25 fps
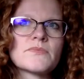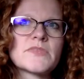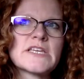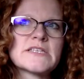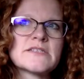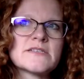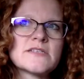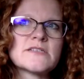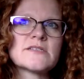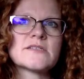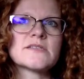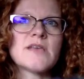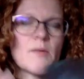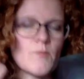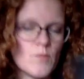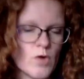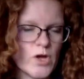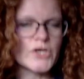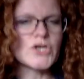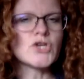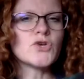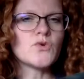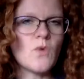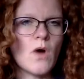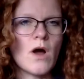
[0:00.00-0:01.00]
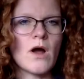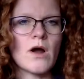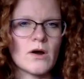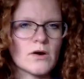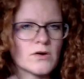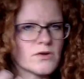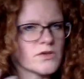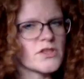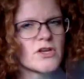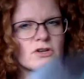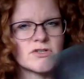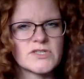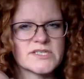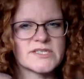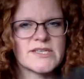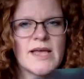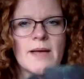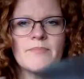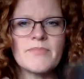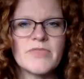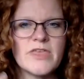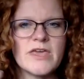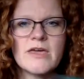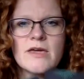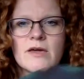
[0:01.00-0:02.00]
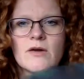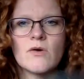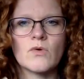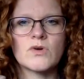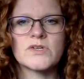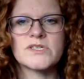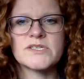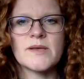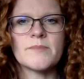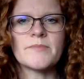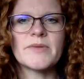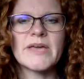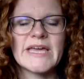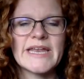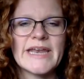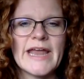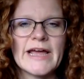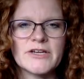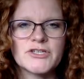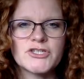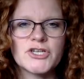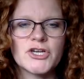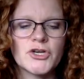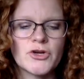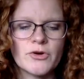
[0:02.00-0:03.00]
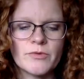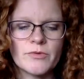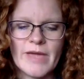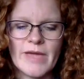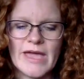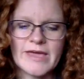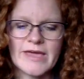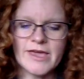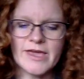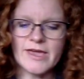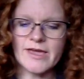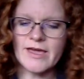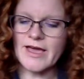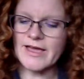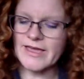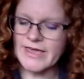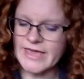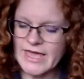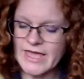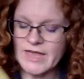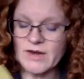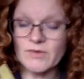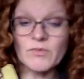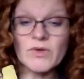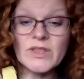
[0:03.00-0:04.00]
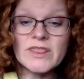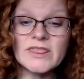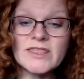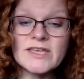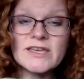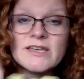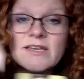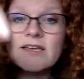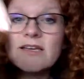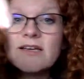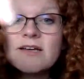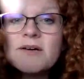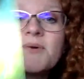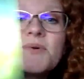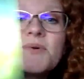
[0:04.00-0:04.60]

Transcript: this is someone you are, there's something or some connection you're making again with the